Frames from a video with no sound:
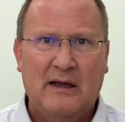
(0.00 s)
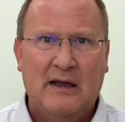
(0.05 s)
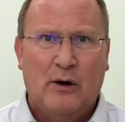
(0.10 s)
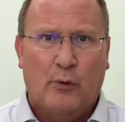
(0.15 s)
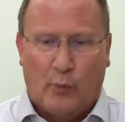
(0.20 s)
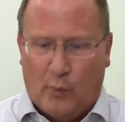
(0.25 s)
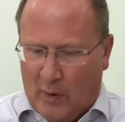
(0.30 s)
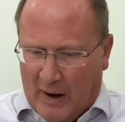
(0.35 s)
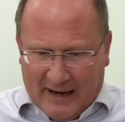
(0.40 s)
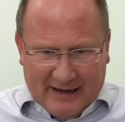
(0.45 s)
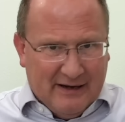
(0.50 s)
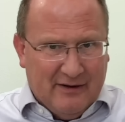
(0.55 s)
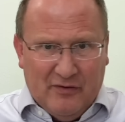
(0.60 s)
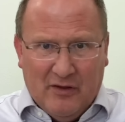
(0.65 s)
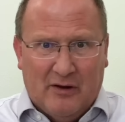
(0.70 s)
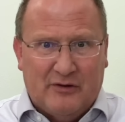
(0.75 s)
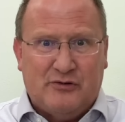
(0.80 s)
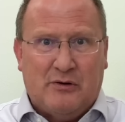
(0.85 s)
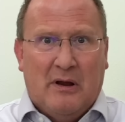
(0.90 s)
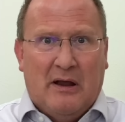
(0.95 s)
right in
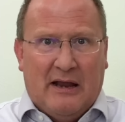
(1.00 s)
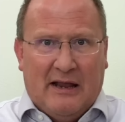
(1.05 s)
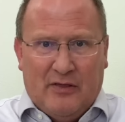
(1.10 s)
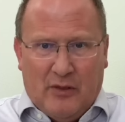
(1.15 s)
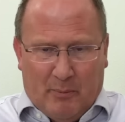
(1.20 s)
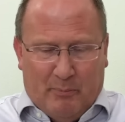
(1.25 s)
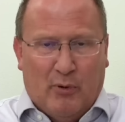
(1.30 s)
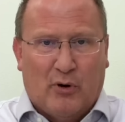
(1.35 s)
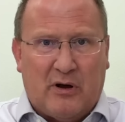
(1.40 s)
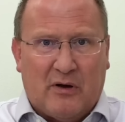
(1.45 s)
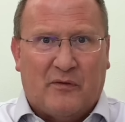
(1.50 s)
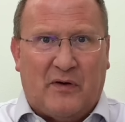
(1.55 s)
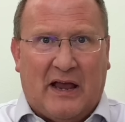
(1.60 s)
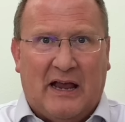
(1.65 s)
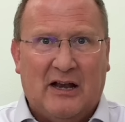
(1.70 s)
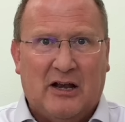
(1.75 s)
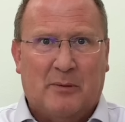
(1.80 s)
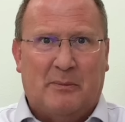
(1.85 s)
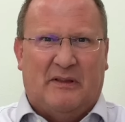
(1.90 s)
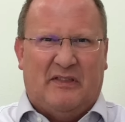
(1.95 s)
the, in the book of
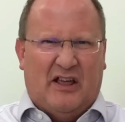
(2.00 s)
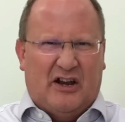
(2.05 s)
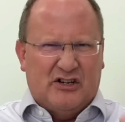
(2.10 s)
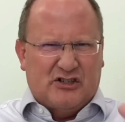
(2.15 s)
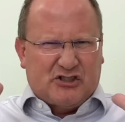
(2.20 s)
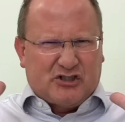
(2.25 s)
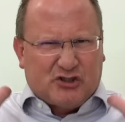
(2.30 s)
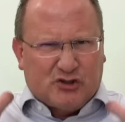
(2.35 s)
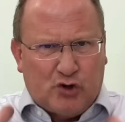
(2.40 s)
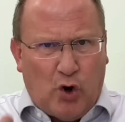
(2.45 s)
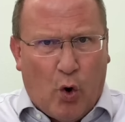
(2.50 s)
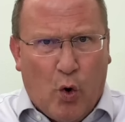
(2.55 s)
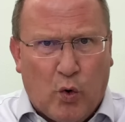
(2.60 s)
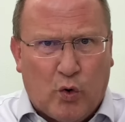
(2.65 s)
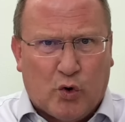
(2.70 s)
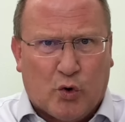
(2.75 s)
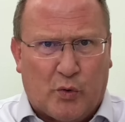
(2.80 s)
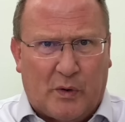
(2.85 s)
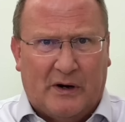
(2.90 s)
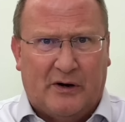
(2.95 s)
Helaman, that is so
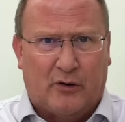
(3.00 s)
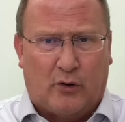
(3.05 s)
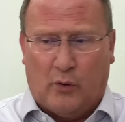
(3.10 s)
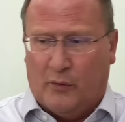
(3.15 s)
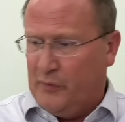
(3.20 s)
critical.